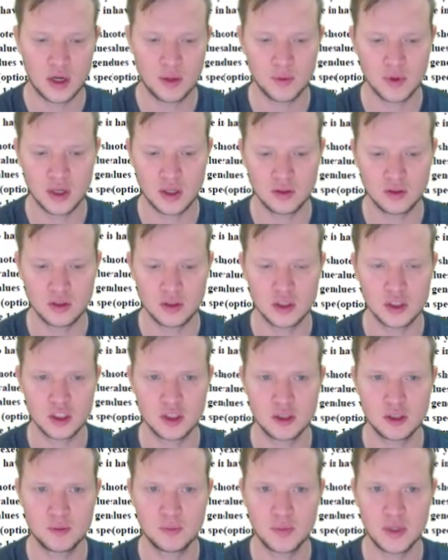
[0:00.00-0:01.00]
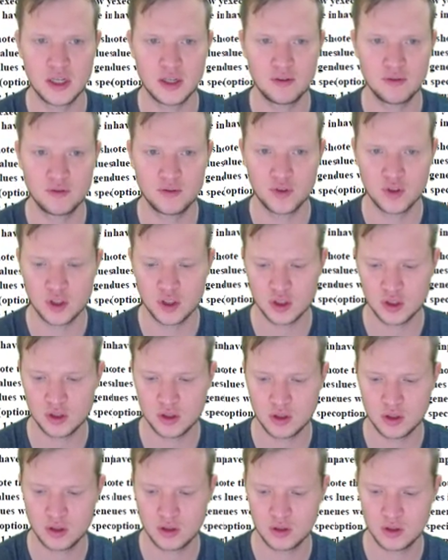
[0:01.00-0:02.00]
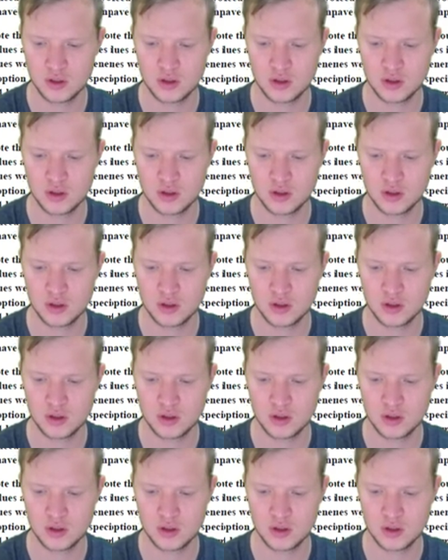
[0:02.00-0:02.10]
I'm going to display first